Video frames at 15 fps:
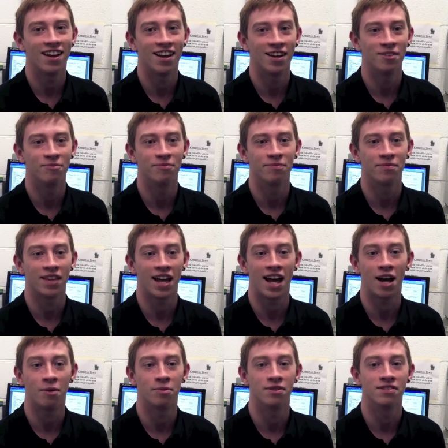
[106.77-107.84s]
um,
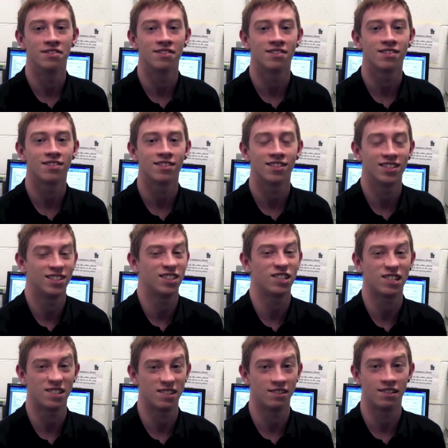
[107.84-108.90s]
that happens and
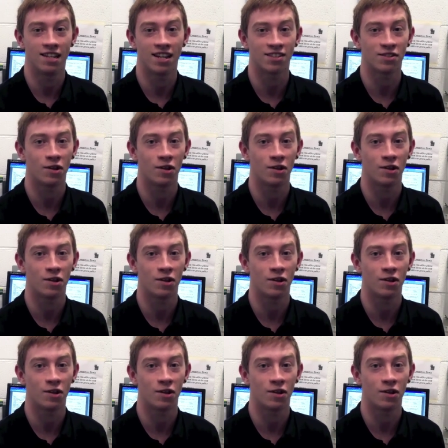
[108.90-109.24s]
it's just the